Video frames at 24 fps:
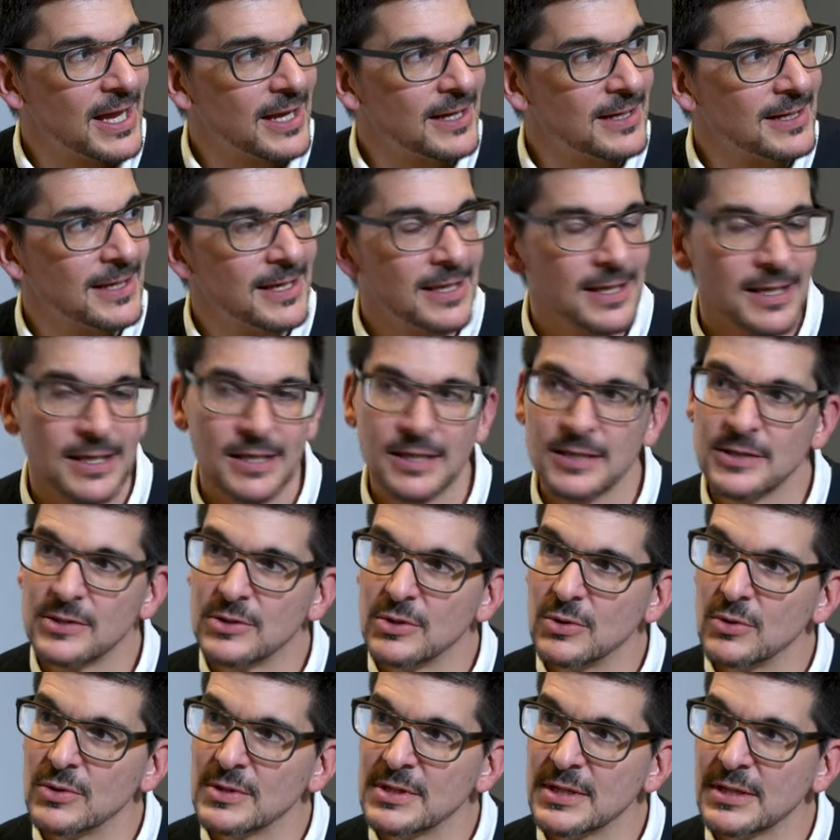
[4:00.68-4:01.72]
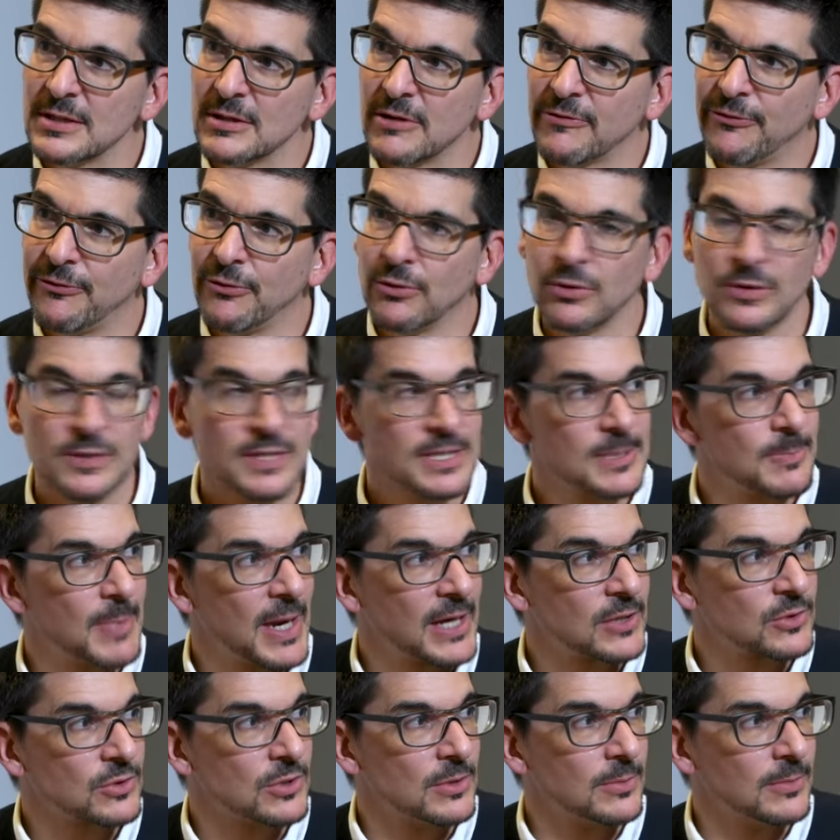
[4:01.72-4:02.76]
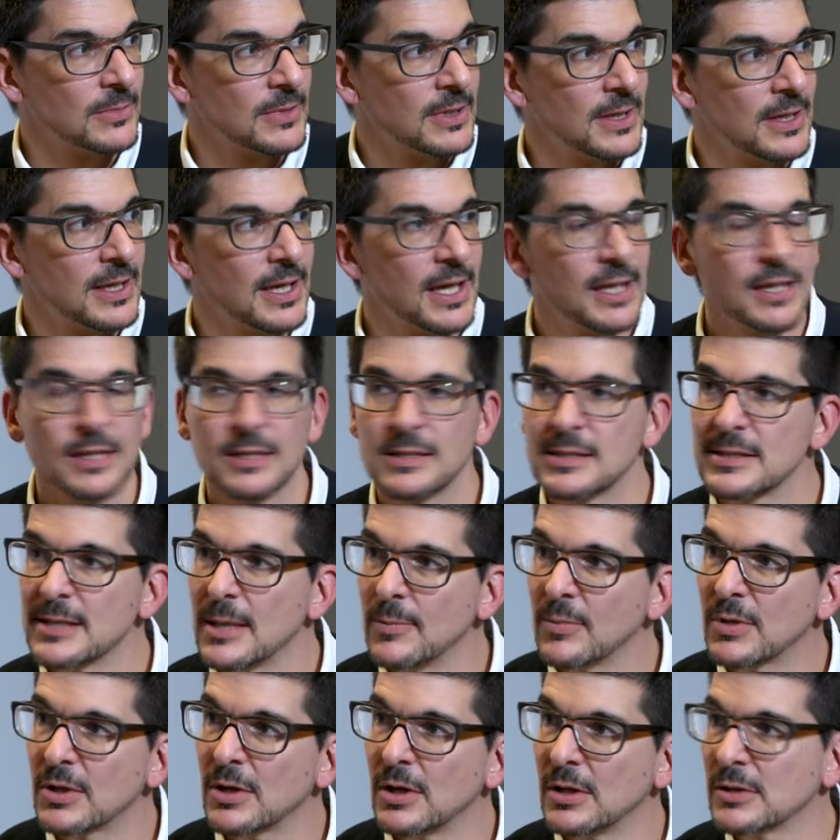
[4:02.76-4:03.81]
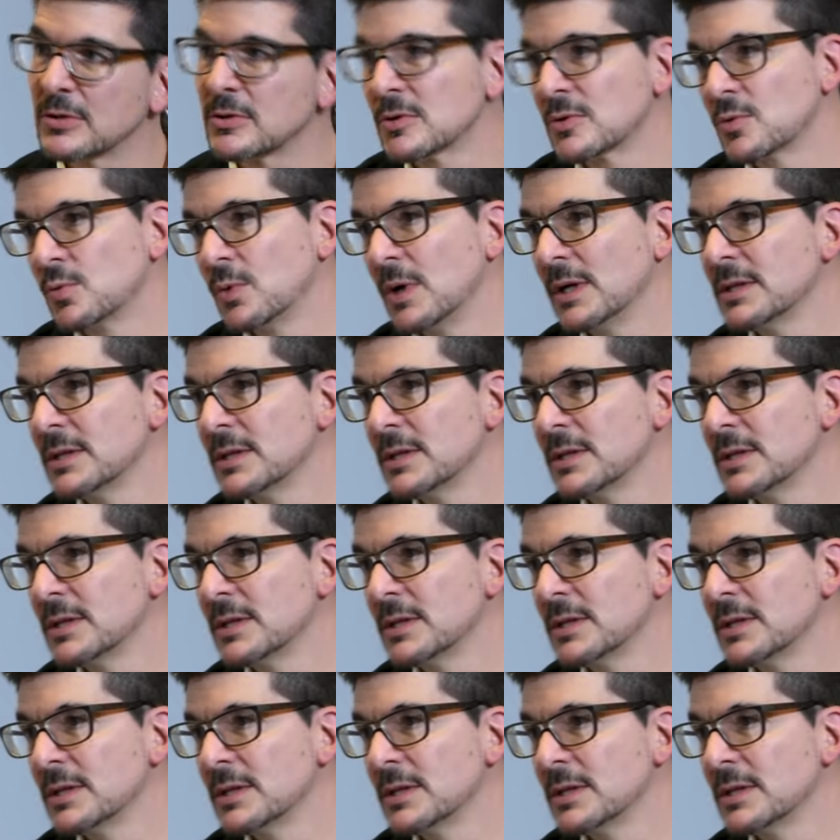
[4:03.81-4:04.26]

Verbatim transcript: at is using the full spectrum. And in some cultures,